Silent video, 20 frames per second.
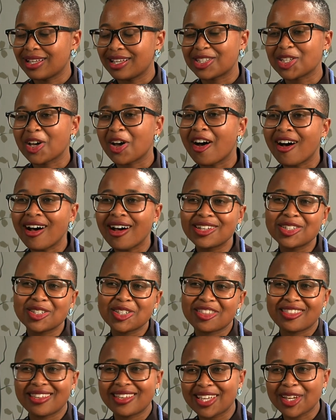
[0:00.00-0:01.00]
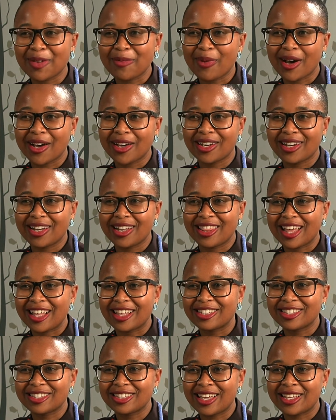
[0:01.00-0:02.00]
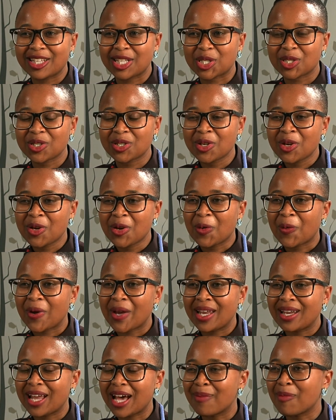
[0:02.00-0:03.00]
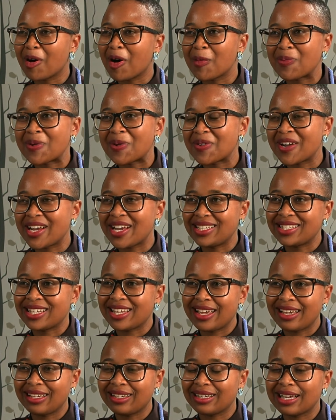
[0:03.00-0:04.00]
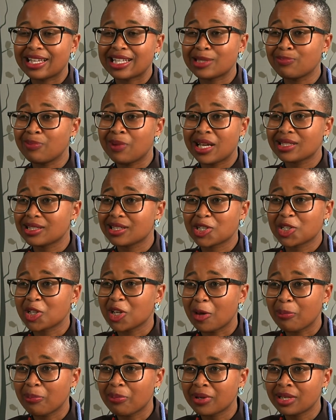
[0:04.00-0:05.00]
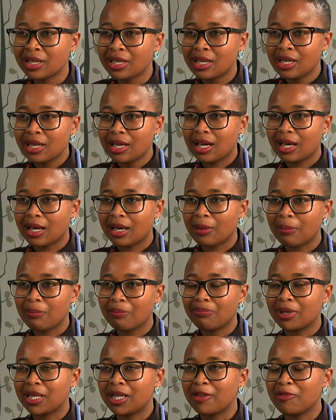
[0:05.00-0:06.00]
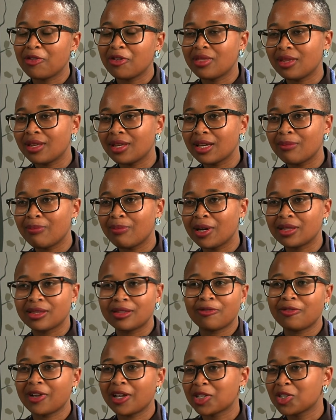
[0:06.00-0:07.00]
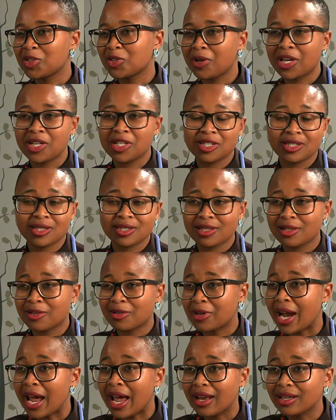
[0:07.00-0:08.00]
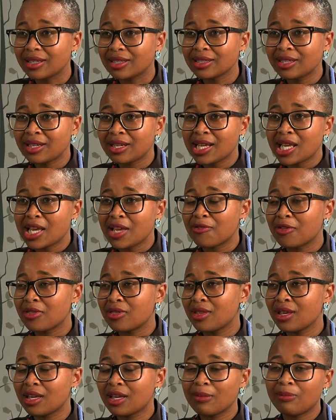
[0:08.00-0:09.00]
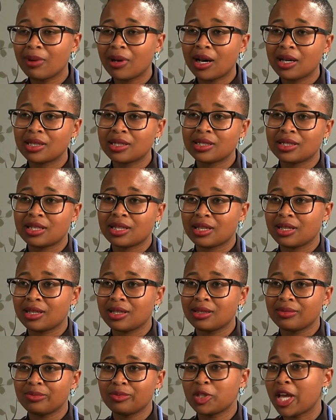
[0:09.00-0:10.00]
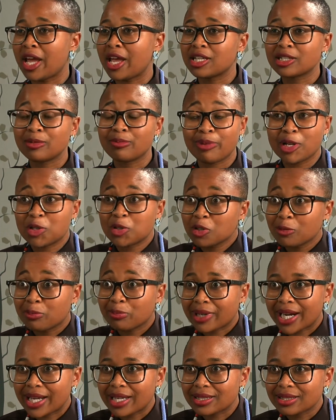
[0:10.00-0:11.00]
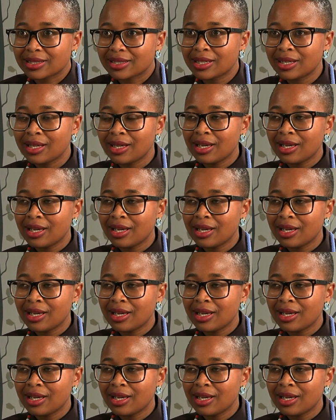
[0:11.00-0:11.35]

It's hard to think about it in that sense when I'm operating a spaza shop. But if you think about the fluctuations in the rand, if you think about the change in petrol price,